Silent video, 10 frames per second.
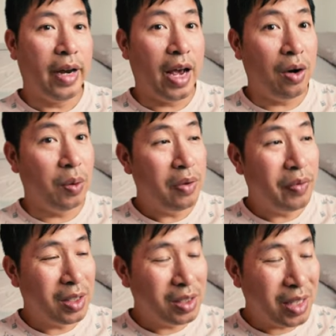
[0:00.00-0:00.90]
Now,
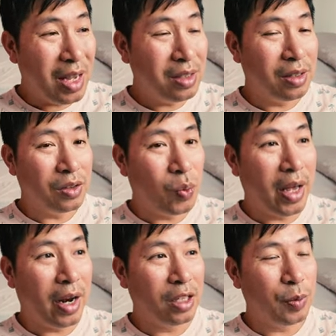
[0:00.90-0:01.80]
if it stays this
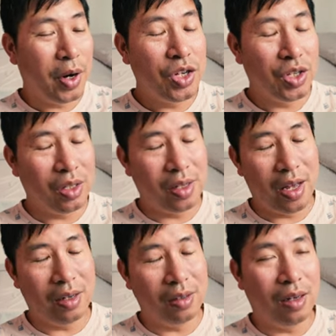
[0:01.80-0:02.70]
way at expiration,
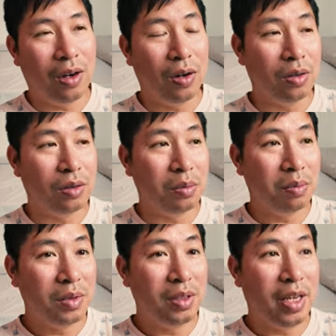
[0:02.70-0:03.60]
then I'll
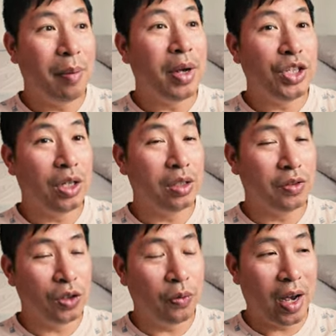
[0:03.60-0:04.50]
get my shares
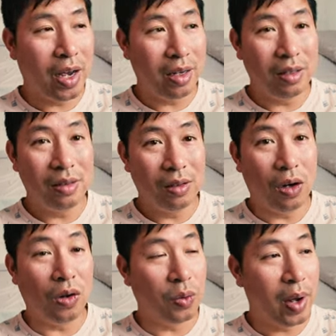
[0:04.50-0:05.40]
of SoFi
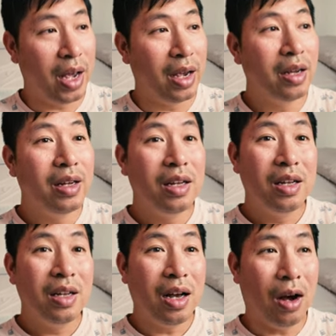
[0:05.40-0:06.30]
called away.
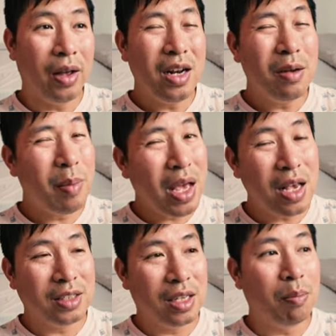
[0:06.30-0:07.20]
I'll end up
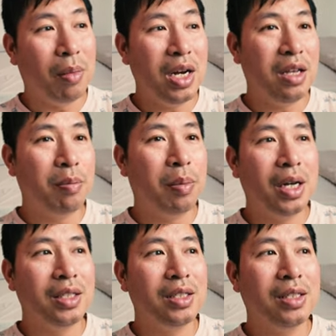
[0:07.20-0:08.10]
making some money,
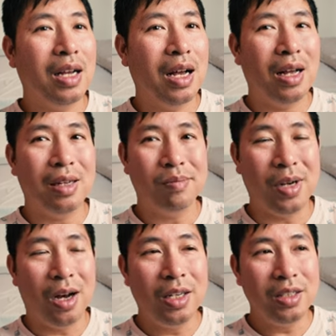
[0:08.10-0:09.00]
but
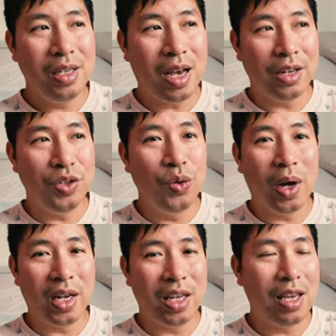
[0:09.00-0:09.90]
honestly, I do
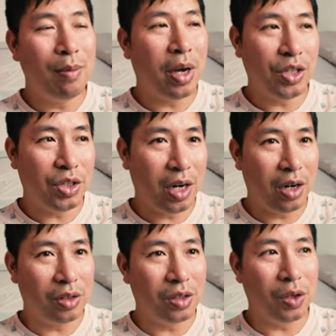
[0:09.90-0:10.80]
want to keep my
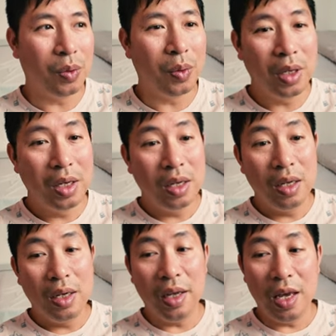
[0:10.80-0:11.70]
shares. So
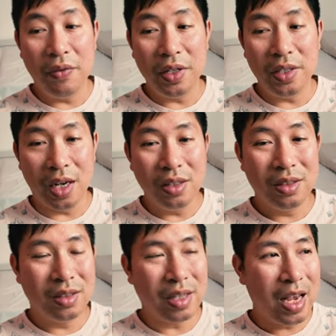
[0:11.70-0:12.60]
if it
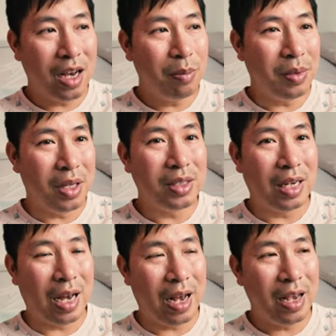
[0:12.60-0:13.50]
does stay up this
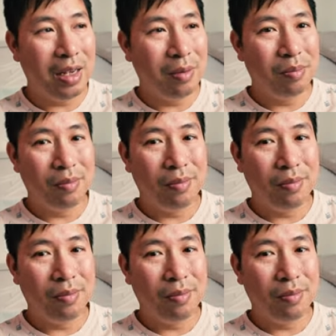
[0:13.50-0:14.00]
high